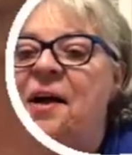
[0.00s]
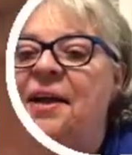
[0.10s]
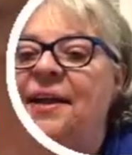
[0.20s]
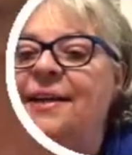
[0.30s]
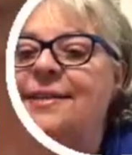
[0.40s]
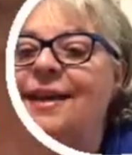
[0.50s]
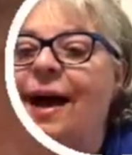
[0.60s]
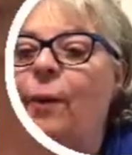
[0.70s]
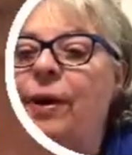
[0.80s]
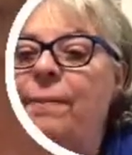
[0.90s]
Lisa,
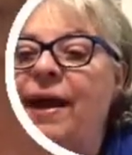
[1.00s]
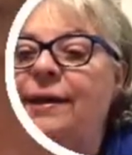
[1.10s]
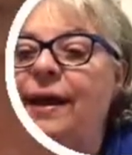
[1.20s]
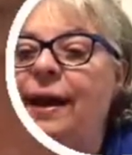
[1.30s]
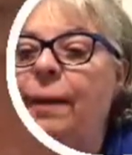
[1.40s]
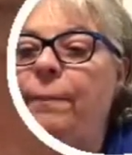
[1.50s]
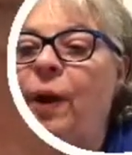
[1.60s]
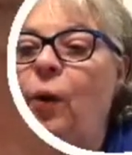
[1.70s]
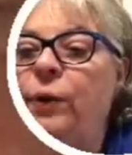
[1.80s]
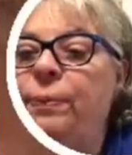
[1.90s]
I want a magnetic
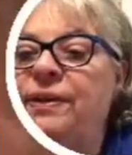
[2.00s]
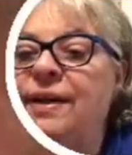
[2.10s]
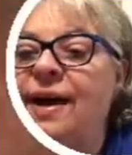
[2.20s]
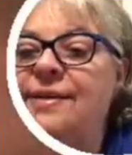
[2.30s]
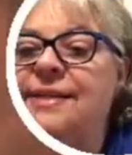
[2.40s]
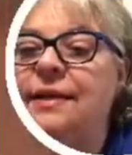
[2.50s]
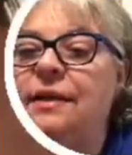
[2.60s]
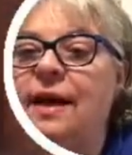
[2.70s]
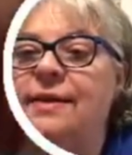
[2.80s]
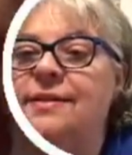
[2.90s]
bowl to put dies in.
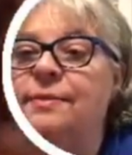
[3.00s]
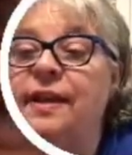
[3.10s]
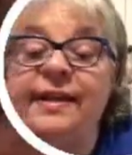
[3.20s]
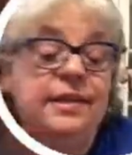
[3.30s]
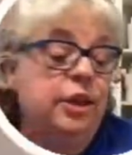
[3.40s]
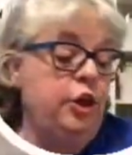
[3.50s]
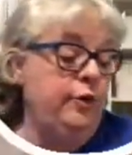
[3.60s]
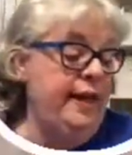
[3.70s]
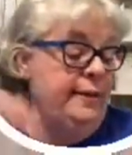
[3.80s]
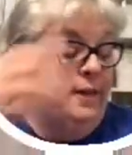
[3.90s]
Yes, Lisa, you
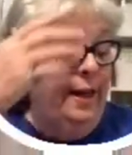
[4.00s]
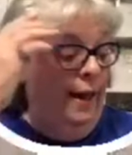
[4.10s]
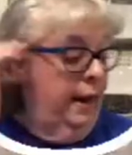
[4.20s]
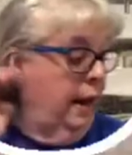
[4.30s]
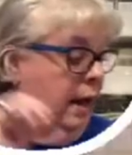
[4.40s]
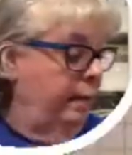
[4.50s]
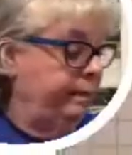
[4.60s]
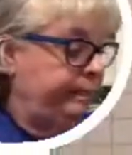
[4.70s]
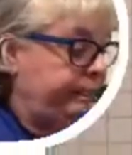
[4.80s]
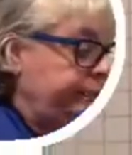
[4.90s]
need that.
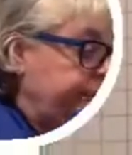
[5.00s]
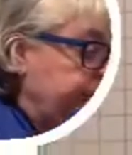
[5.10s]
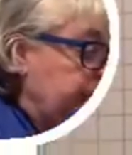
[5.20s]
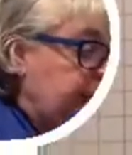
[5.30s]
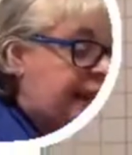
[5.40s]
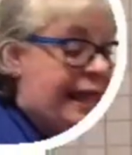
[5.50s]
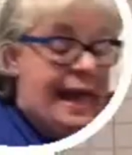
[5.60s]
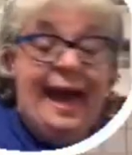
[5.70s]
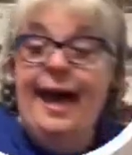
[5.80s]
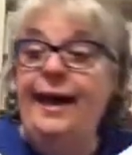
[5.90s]

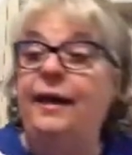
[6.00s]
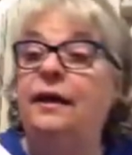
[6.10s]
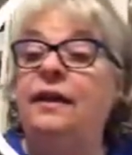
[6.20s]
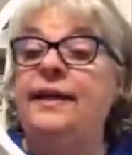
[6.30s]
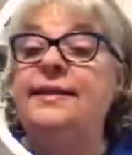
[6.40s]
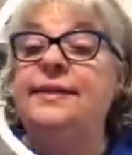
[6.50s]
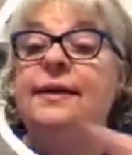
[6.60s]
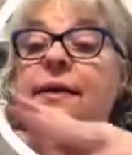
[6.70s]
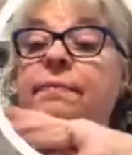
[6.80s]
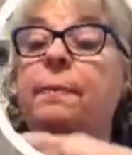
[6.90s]
Hey,
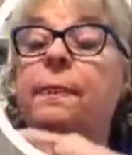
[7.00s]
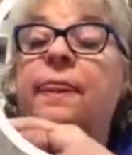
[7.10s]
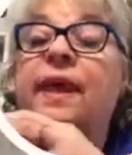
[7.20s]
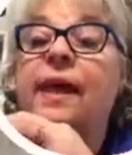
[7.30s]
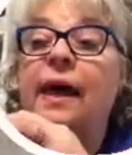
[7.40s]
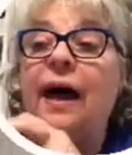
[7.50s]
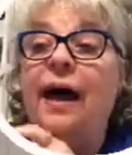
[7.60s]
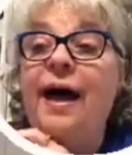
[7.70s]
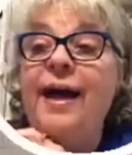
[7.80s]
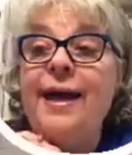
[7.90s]
Lisa,
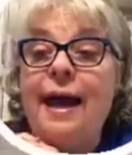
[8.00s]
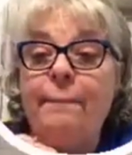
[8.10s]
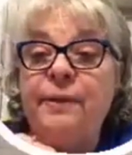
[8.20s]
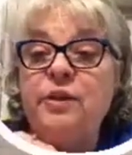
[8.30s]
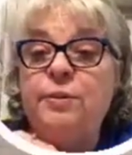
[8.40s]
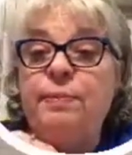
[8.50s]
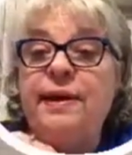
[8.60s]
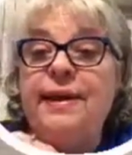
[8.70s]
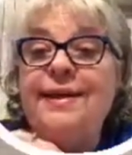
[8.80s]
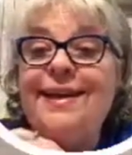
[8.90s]
I happen to
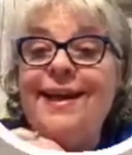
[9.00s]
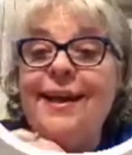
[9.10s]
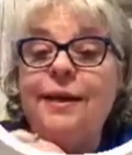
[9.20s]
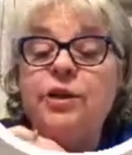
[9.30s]
be needing